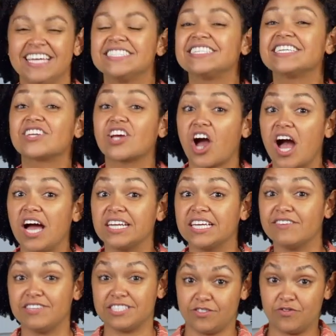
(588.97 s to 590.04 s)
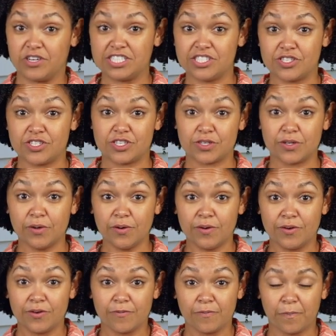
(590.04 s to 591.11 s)
Did God give us friends too?
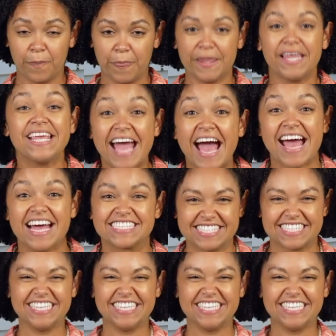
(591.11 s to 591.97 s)
Yes!